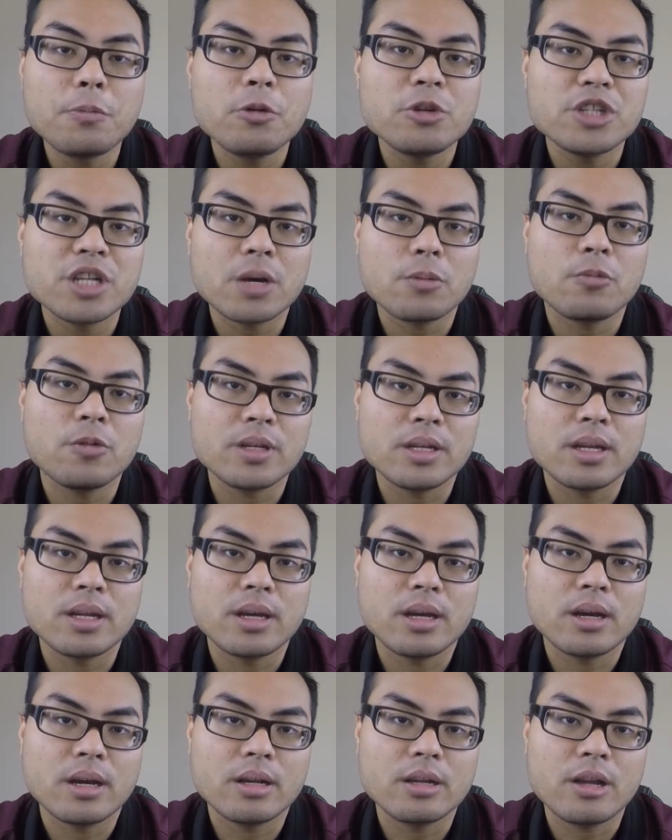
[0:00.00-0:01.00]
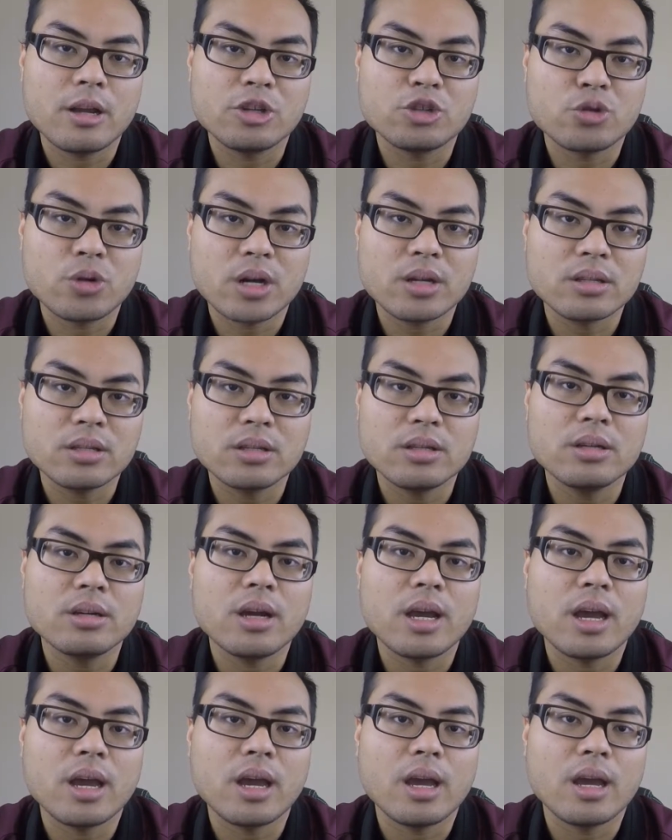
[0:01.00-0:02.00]
check with your instructor,
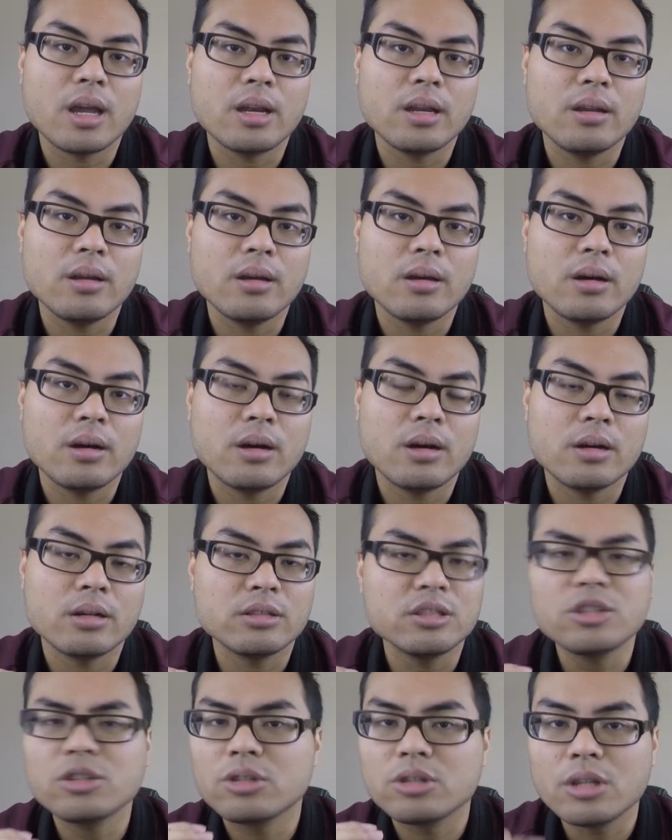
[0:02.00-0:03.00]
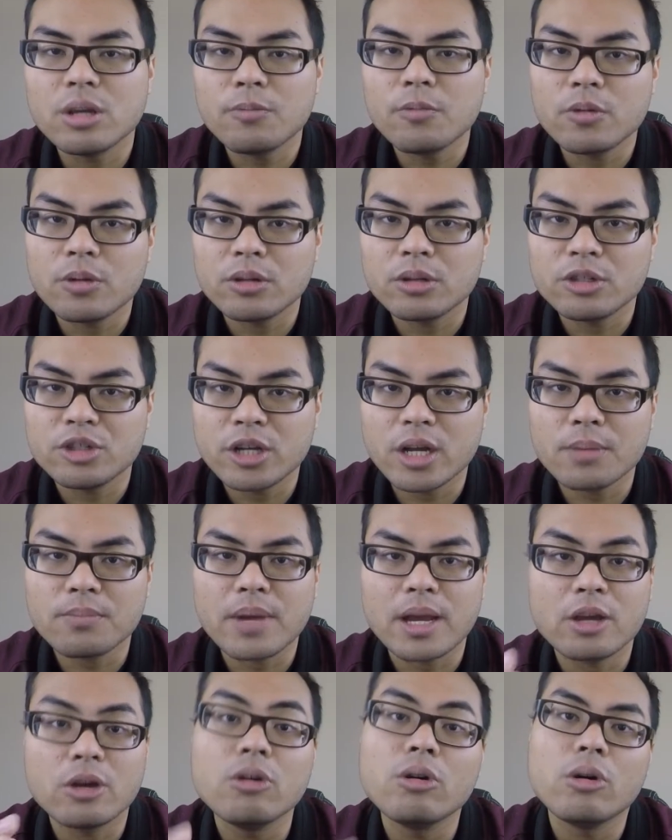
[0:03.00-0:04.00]
and just double check
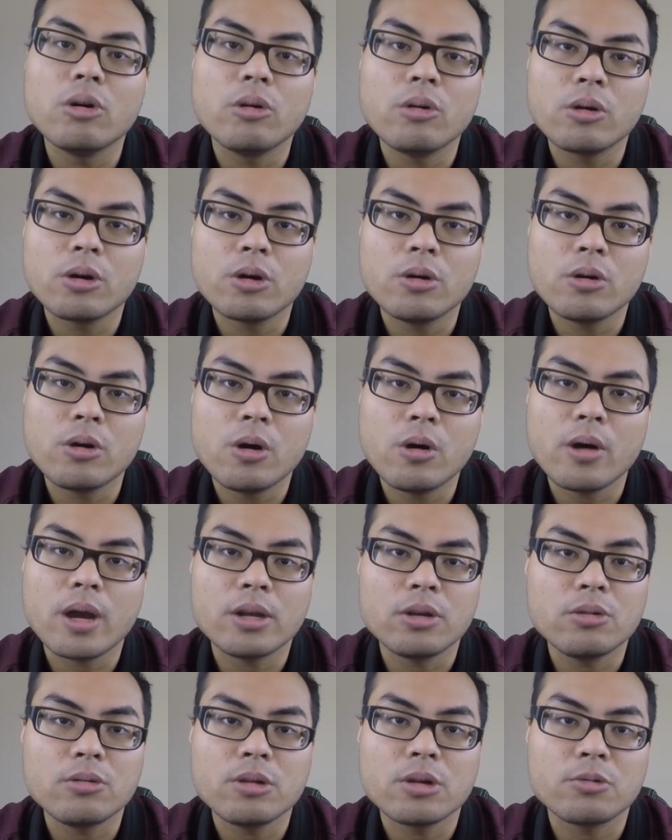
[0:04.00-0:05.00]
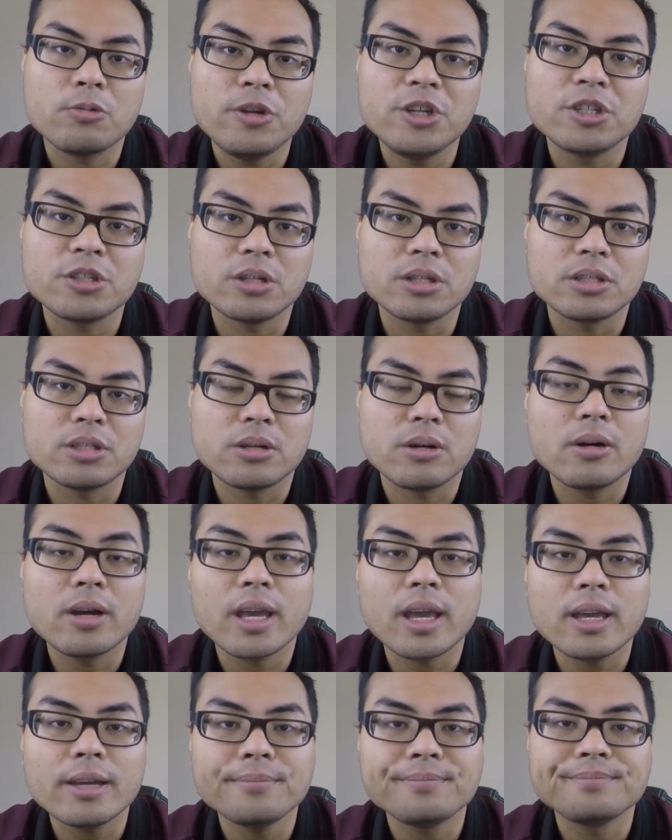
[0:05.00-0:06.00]
by Google and do your research,
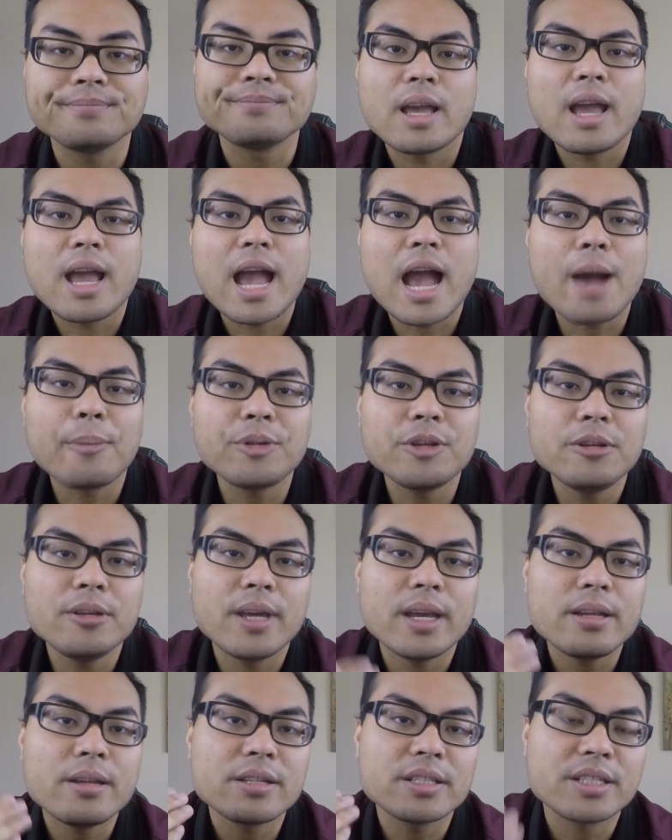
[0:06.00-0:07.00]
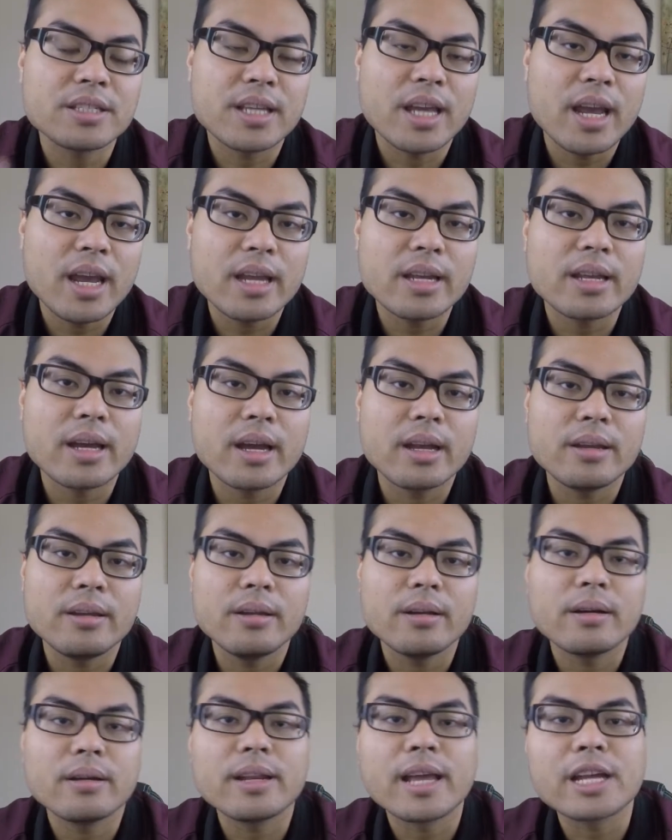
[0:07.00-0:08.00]
okay? After you get your state and
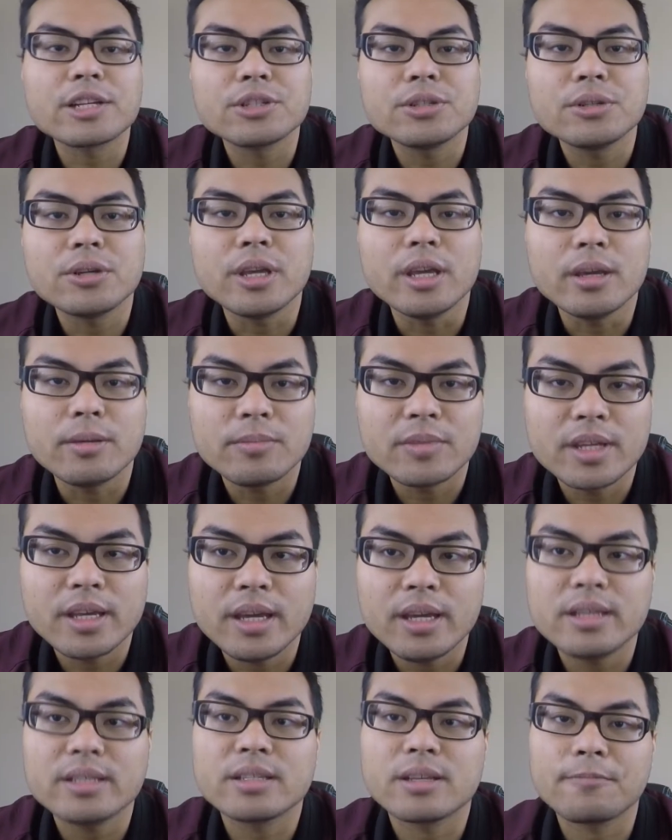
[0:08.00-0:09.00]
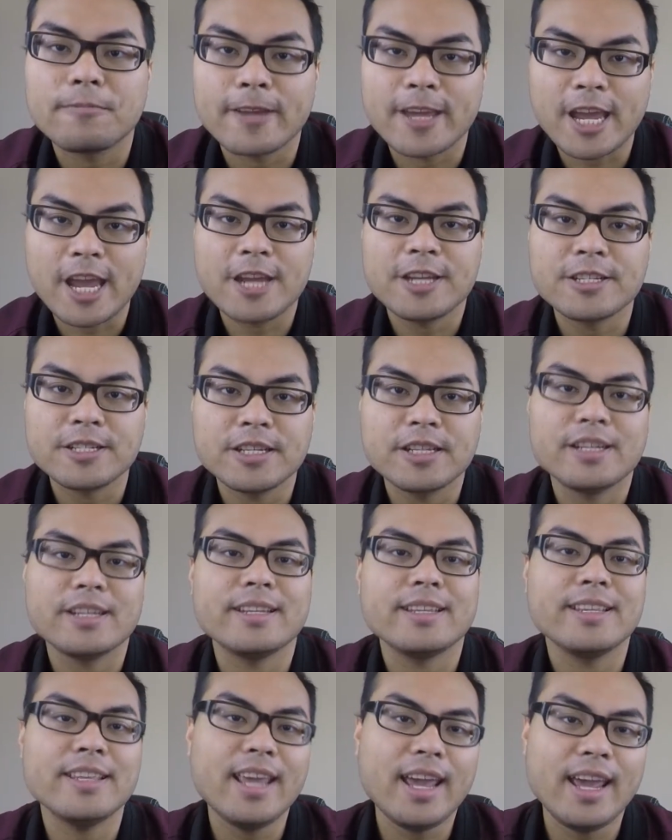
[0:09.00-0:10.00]
your national EMT certification,
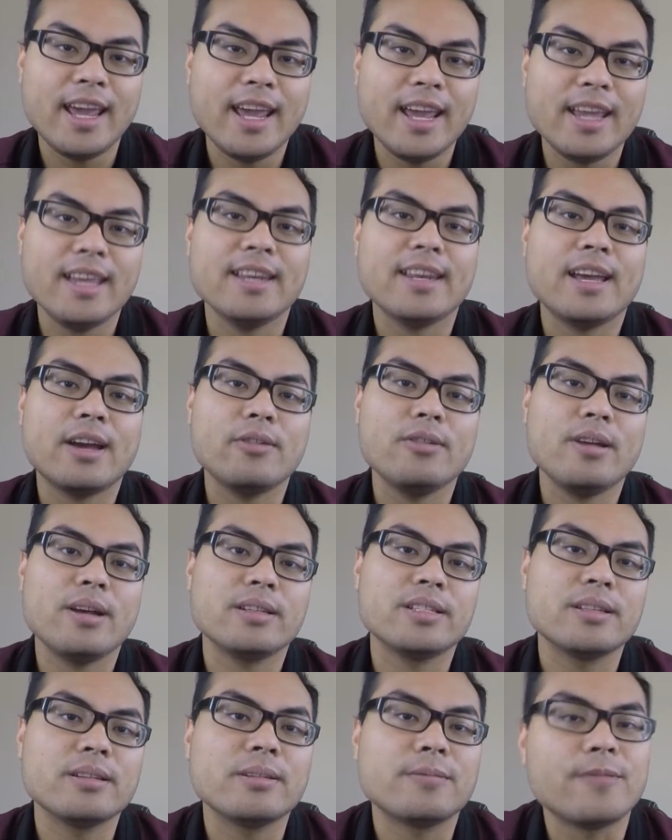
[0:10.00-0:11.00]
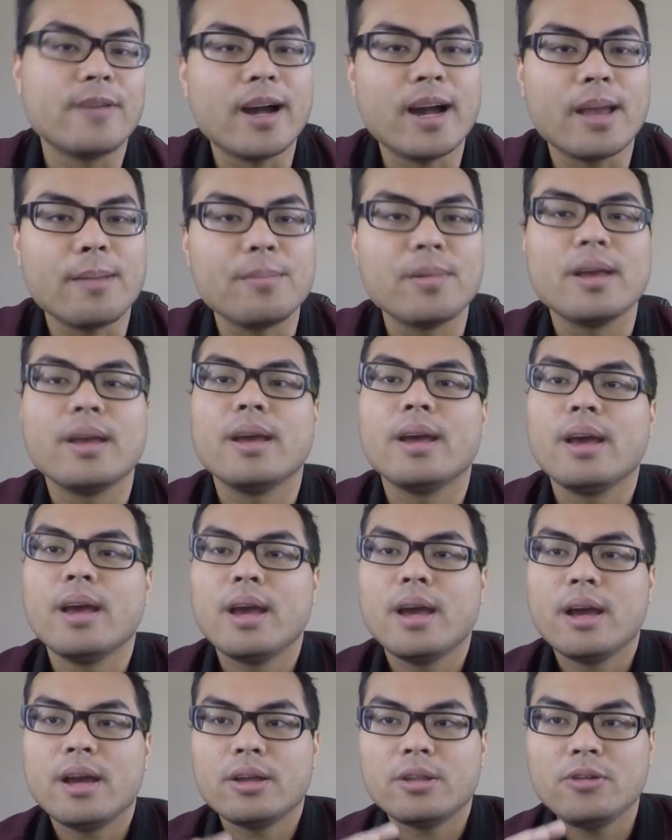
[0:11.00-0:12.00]
yay, now you are certified.
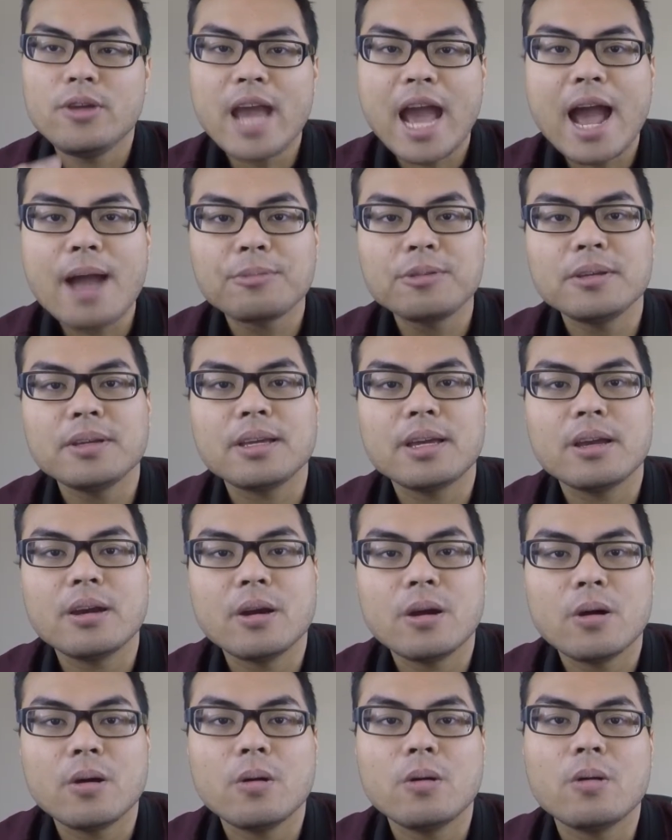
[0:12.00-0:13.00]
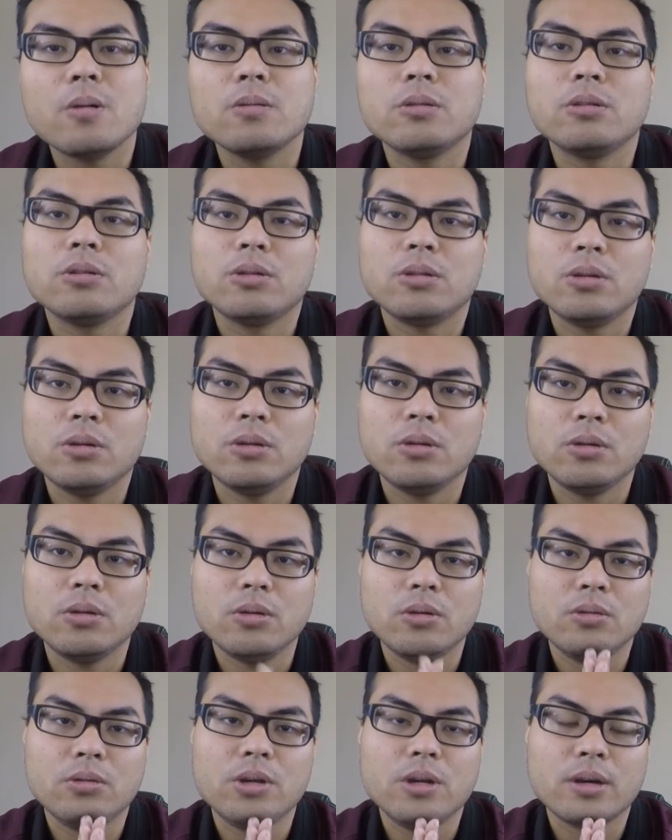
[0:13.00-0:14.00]
You have to go
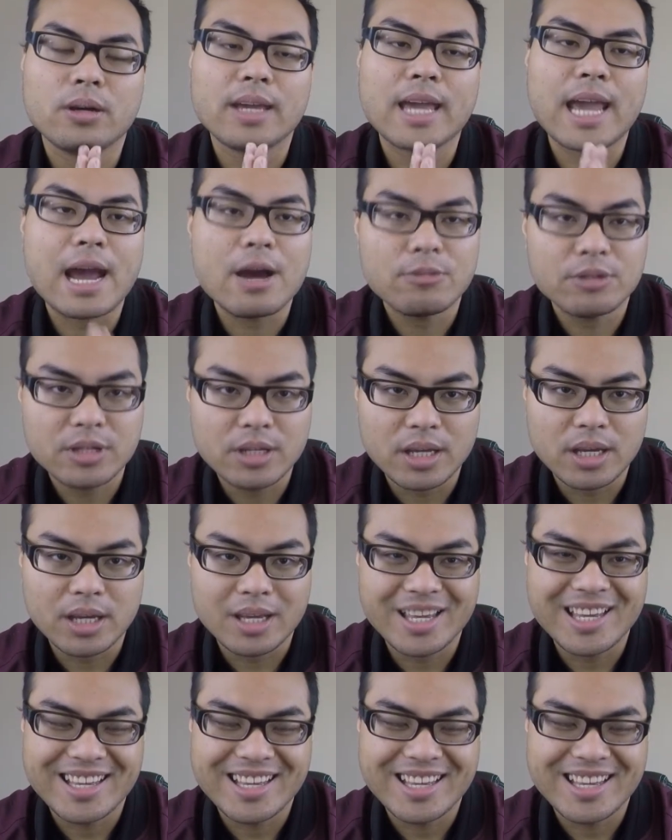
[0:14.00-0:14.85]
to your county